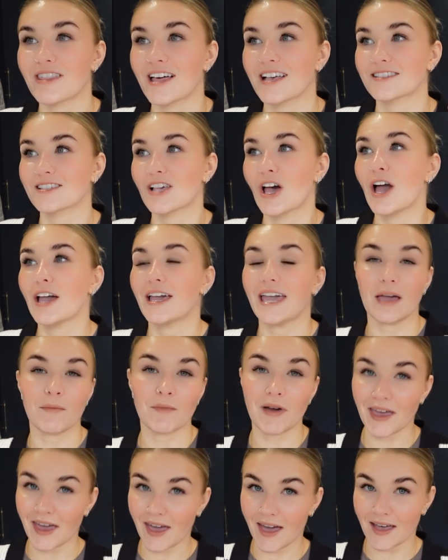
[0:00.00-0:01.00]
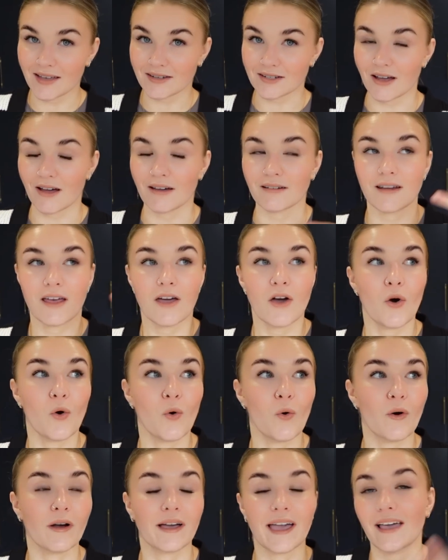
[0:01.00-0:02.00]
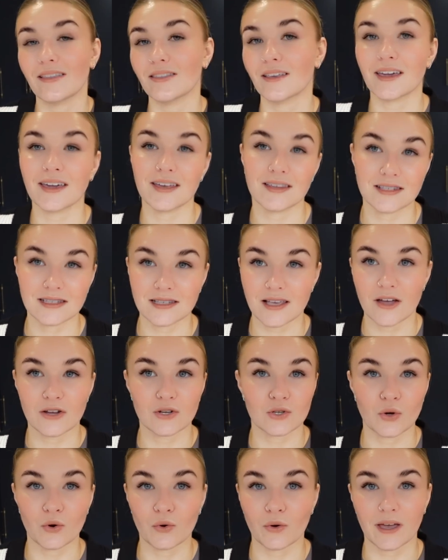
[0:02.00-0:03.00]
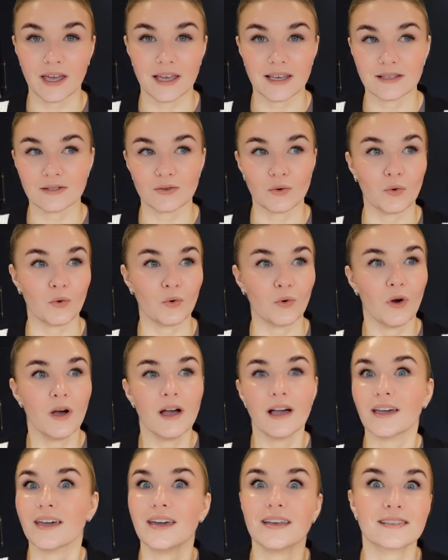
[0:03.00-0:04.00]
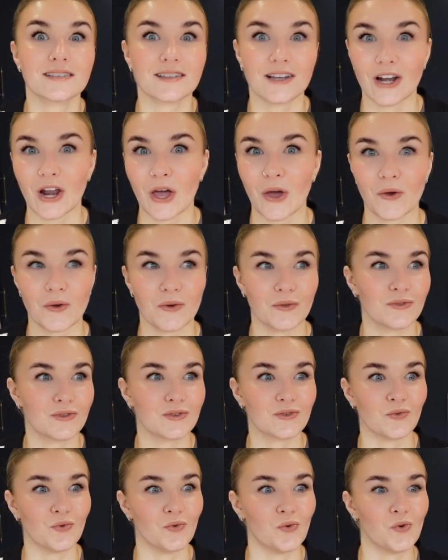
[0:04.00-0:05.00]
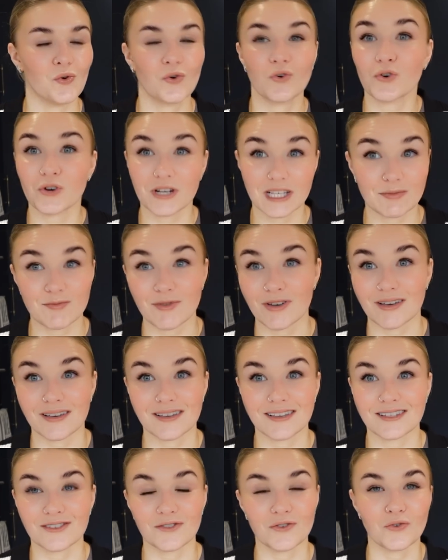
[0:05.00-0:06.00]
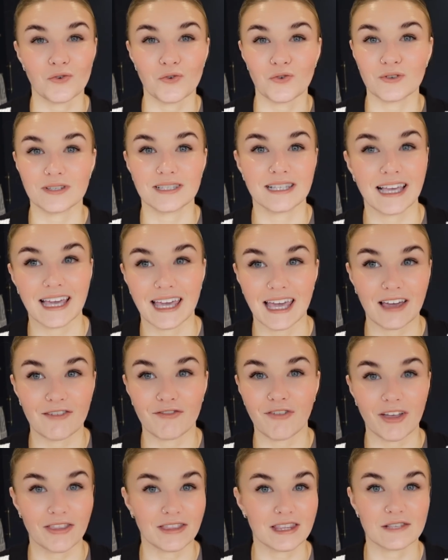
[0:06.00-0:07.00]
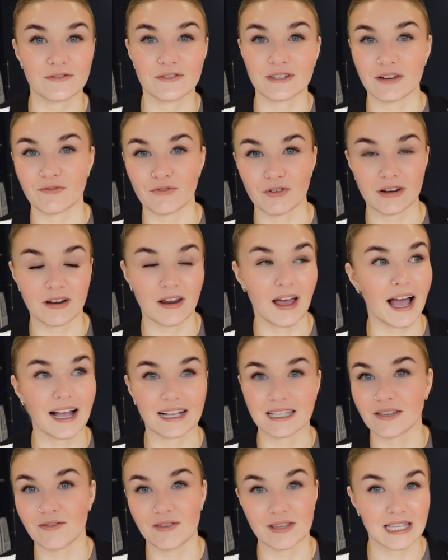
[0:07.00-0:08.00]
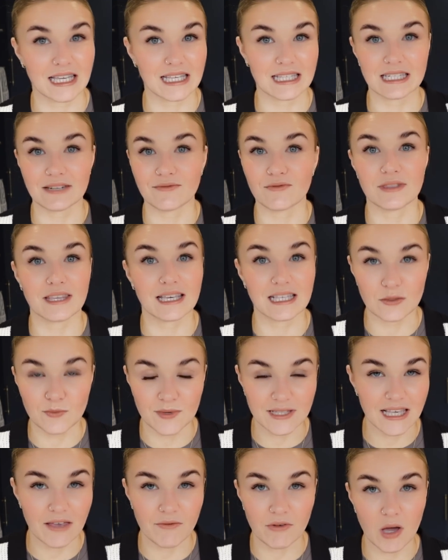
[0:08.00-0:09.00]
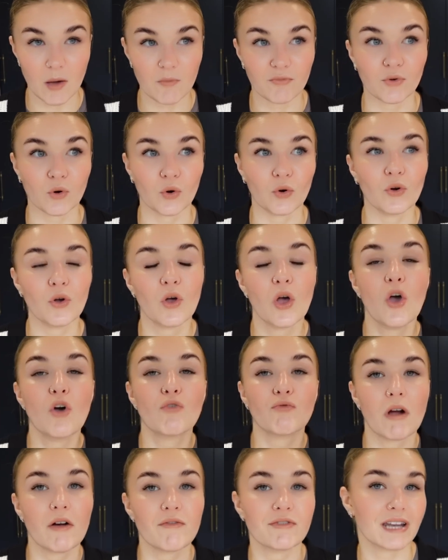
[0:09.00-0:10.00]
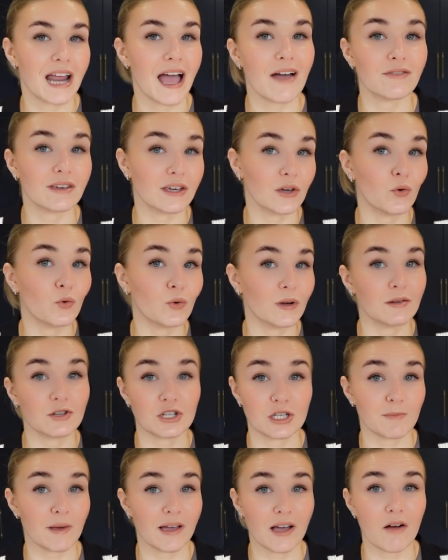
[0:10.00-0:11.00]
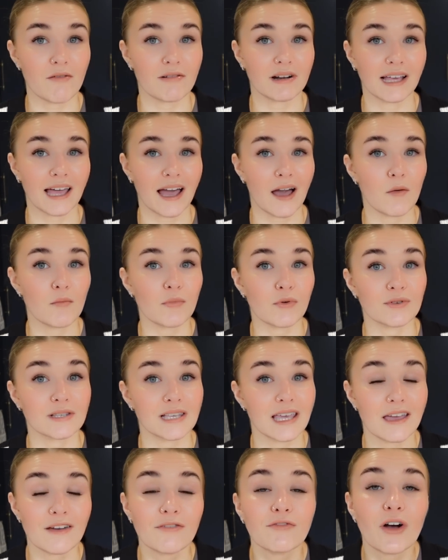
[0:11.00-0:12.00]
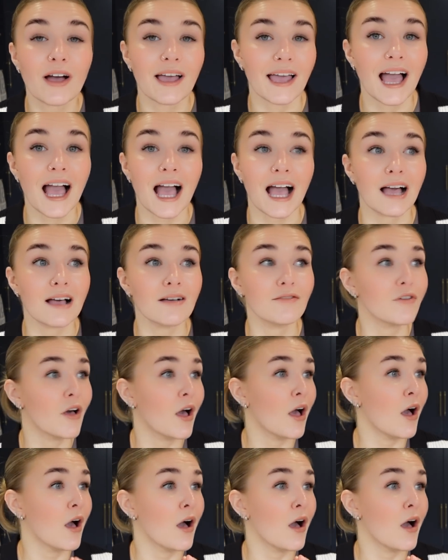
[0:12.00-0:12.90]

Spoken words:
that's getting my hair done, or getting the kids certain toys, or kids clothes, or Christmas, or sinking funds for different activities and different things that we're saving up for, rather than having it all in just my current account. Because if I have